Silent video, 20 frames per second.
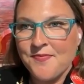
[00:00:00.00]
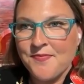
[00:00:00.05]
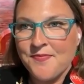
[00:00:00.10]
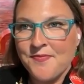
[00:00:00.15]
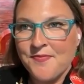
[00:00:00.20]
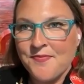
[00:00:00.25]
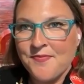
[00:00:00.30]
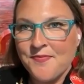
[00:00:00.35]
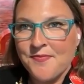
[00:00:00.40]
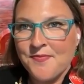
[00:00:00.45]

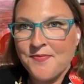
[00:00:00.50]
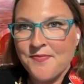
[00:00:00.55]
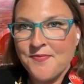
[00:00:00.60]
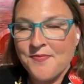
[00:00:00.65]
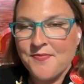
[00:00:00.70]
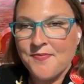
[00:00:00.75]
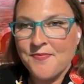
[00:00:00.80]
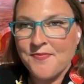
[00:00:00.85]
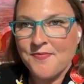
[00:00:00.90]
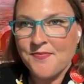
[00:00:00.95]

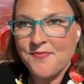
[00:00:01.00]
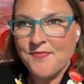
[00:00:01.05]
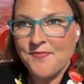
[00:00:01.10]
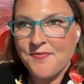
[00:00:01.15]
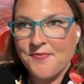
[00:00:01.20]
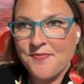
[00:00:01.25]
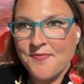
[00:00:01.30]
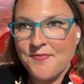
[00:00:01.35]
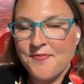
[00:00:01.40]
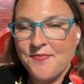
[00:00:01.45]

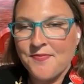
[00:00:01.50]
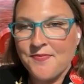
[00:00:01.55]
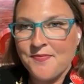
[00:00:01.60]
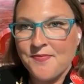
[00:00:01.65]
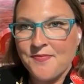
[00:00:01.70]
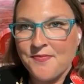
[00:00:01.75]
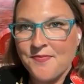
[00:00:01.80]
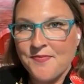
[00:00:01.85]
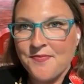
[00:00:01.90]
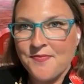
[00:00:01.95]

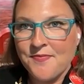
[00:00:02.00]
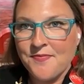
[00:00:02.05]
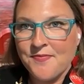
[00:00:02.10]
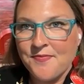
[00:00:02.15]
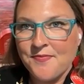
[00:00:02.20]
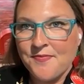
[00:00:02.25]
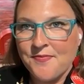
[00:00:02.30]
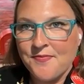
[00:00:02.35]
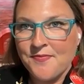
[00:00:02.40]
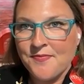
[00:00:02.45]

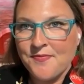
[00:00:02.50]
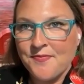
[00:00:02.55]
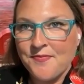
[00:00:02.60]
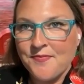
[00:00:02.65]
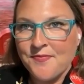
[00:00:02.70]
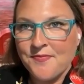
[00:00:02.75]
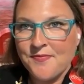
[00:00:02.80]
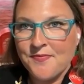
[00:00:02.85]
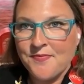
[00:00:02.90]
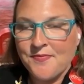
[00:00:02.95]

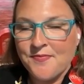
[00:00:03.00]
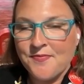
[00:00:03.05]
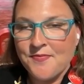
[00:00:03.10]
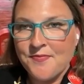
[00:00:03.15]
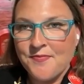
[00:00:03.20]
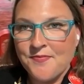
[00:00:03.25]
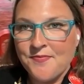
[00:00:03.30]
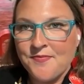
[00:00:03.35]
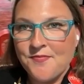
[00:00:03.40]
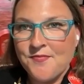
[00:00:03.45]

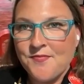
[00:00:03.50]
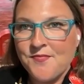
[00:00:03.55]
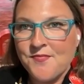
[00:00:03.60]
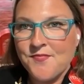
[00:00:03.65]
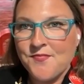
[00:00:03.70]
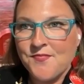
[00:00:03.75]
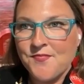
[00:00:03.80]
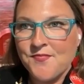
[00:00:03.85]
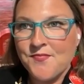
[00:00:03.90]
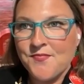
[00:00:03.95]

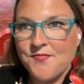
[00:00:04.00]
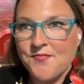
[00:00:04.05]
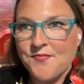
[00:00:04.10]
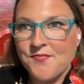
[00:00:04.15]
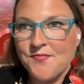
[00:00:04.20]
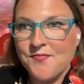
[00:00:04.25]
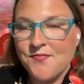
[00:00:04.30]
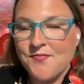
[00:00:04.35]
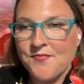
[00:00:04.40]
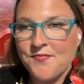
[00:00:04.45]

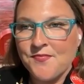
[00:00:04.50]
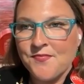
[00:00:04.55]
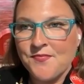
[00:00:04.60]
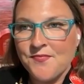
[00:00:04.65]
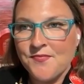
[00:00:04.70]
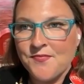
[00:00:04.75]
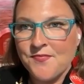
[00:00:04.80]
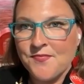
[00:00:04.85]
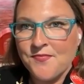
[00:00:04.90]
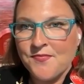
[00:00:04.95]

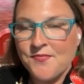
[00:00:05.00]
(silent)